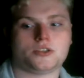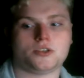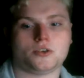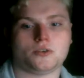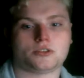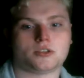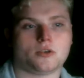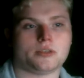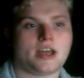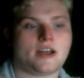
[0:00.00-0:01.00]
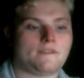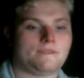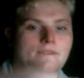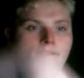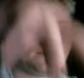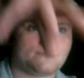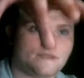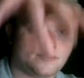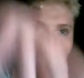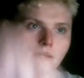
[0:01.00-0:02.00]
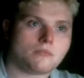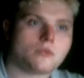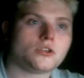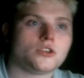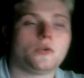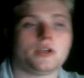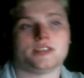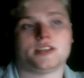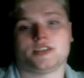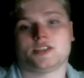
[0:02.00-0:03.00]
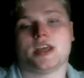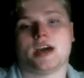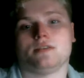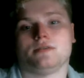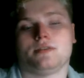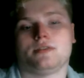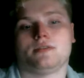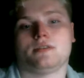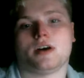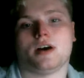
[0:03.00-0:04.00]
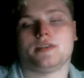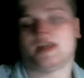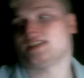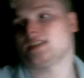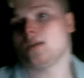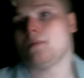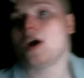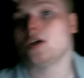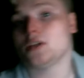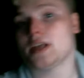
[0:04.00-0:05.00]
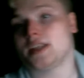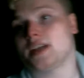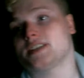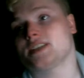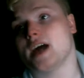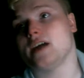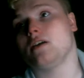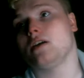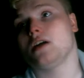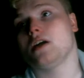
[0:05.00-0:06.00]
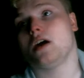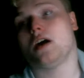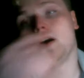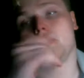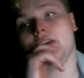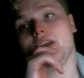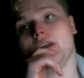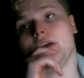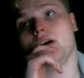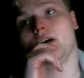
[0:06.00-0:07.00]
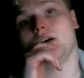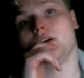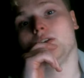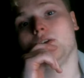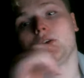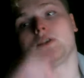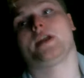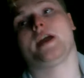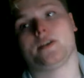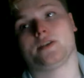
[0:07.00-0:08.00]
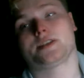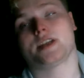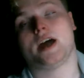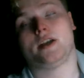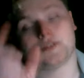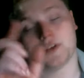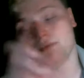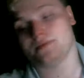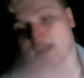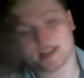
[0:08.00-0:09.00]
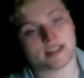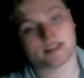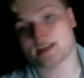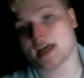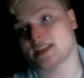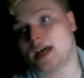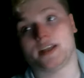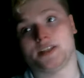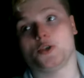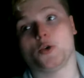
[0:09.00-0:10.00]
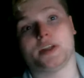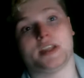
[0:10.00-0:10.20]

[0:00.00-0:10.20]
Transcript: to slow down, and then you can touch down. That's the Apollo landing style, the lunar lander style. So that's how they do it.